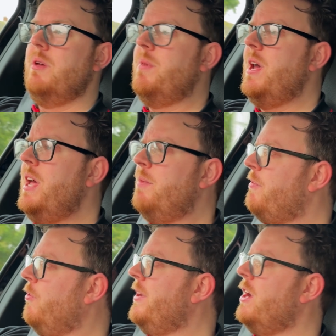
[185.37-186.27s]
But
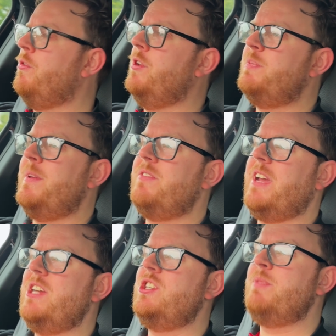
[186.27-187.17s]
before we go through the
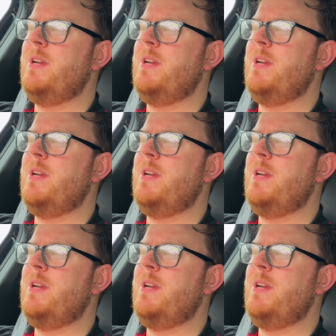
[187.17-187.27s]
specifications,